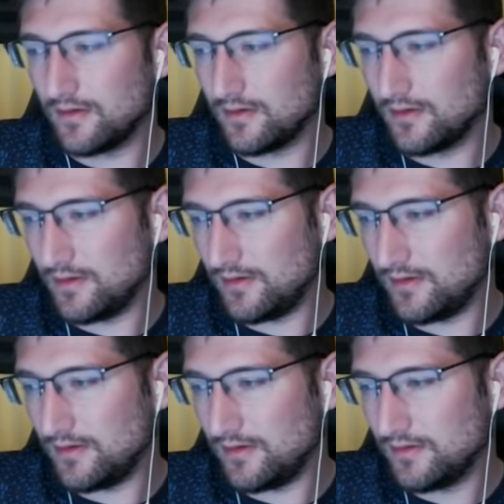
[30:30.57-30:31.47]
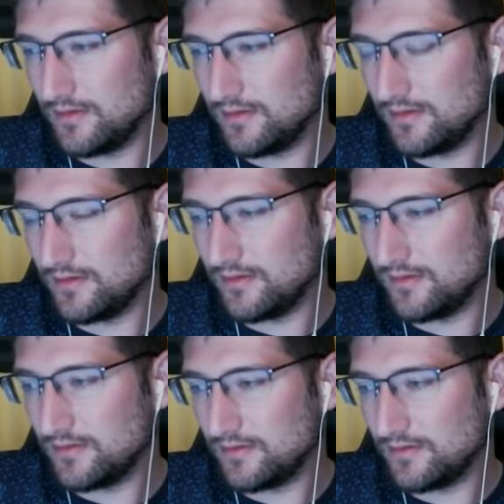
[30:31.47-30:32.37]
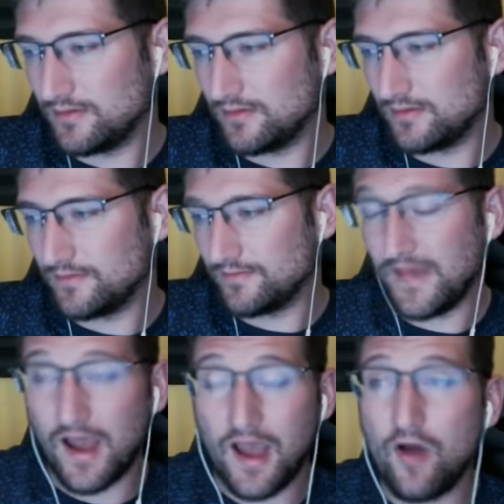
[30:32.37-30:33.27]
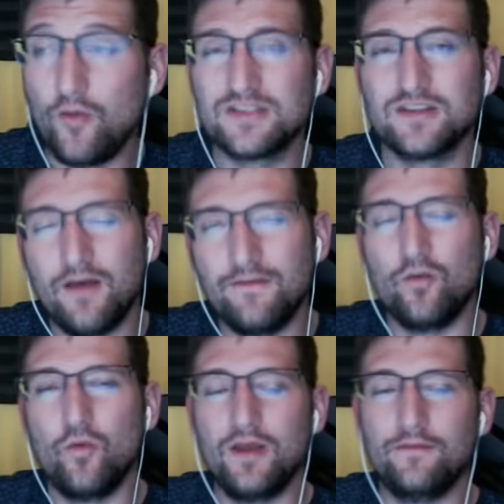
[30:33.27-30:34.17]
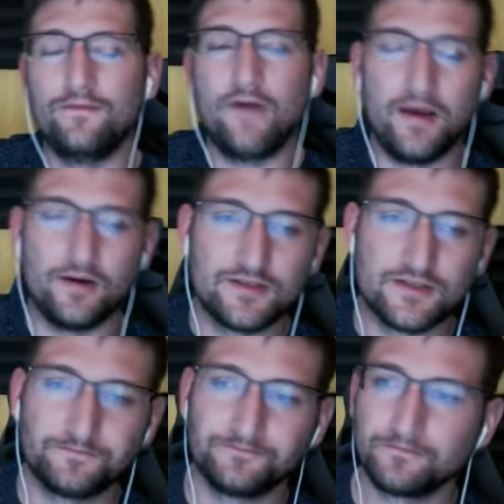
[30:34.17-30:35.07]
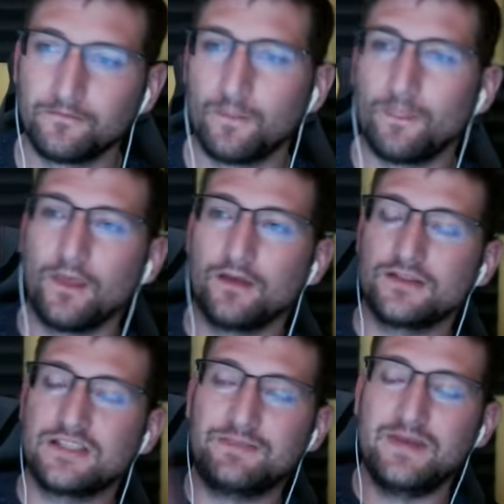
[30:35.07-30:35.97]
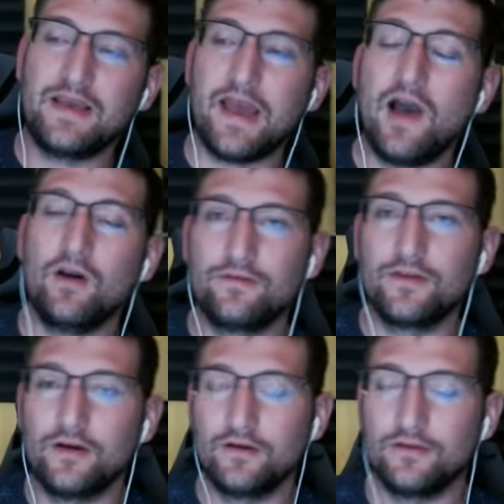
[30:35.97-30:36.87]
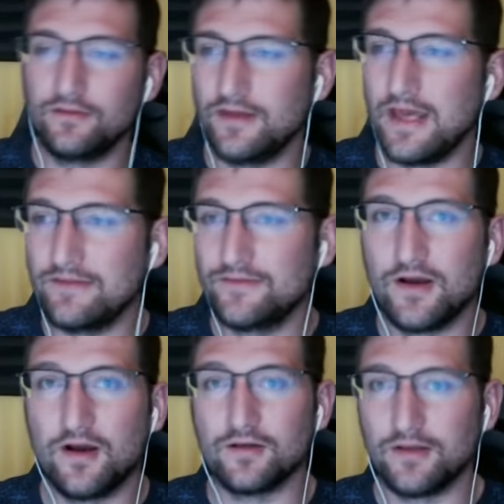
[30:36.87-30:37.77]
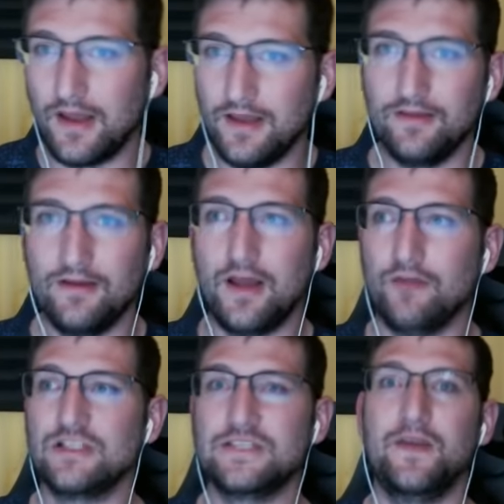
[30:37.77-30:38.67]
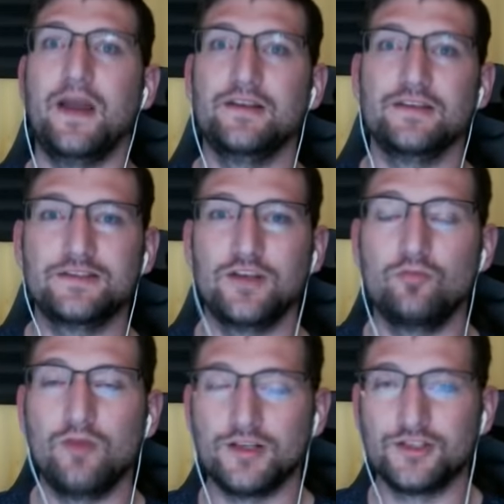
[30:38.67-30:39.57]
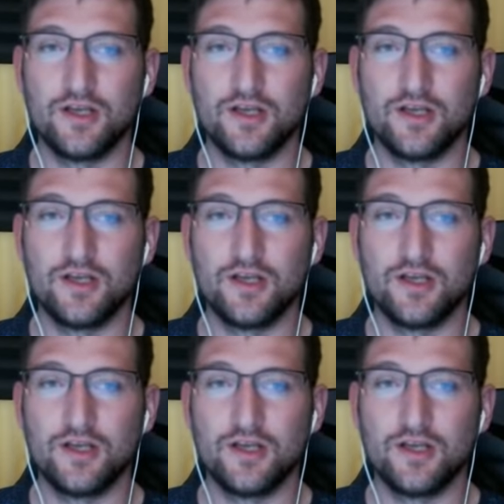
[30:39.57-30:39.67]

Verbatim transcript: Uh, yeah, I always love it when fighters speak out of their native tongue. I, I respect it so much.